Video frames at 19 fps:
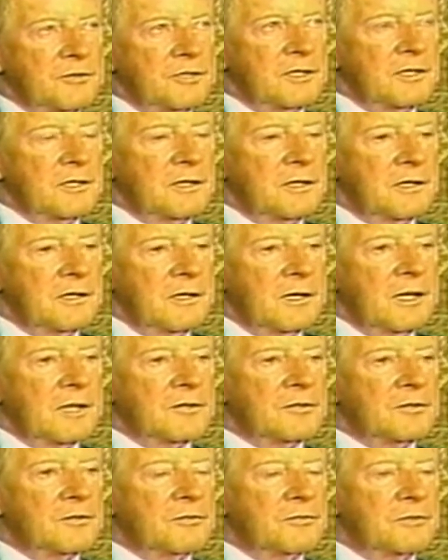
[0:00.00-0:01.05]
you see the
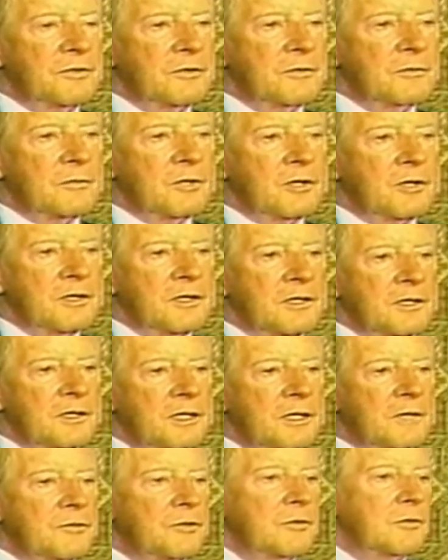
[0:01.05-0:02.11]
actual film on it, it
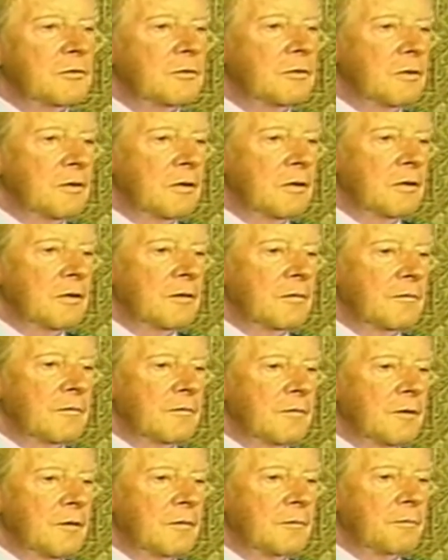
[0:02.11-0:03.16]
gives you
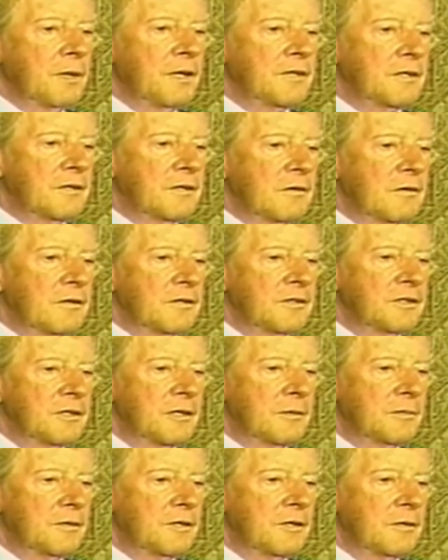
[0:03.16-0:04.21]
a better
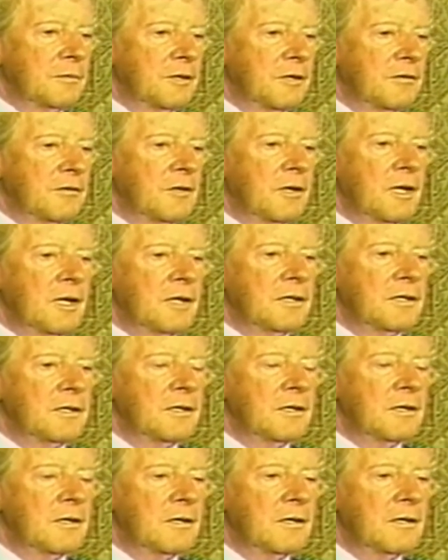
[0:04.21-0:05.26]
concept and a better
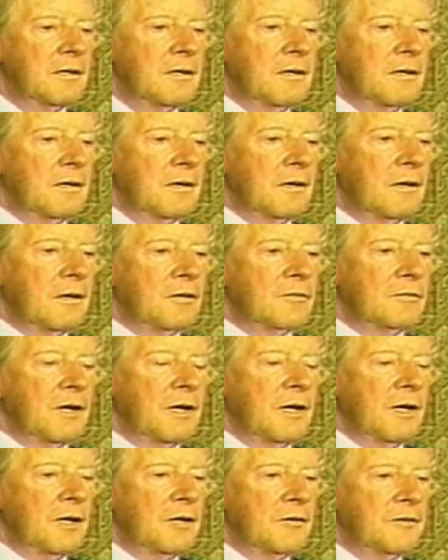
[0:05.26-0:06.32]
idea of
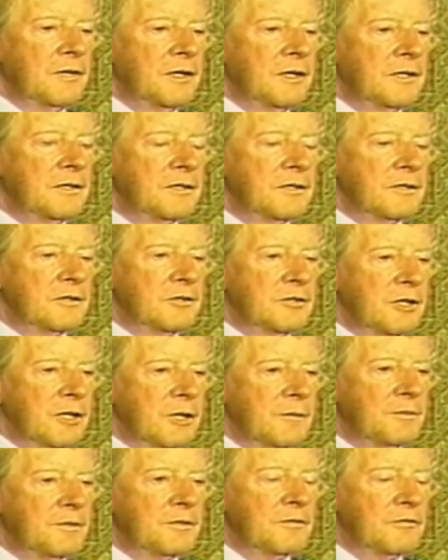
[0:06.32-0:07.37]
how these
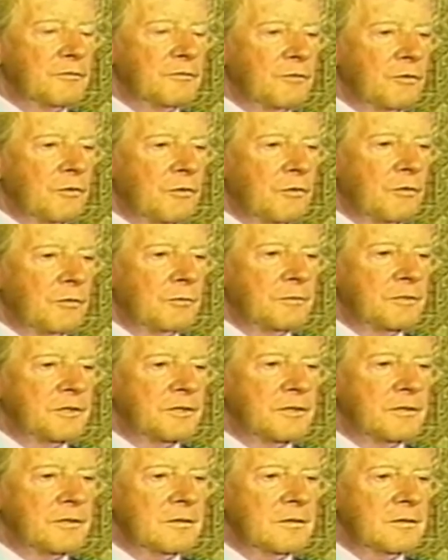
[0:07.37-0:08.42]
shapes and
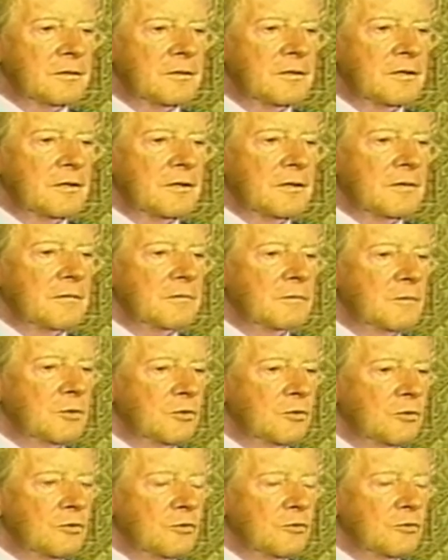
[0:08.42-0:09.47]
forms can
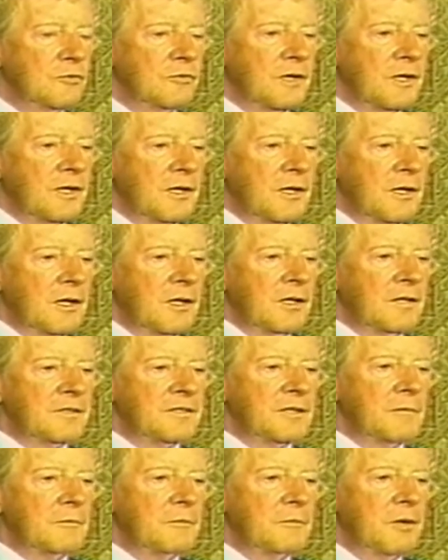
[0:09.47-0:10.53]
move. In
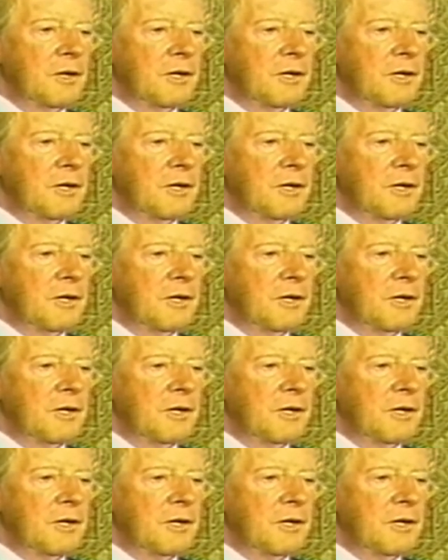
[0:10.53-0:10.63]
some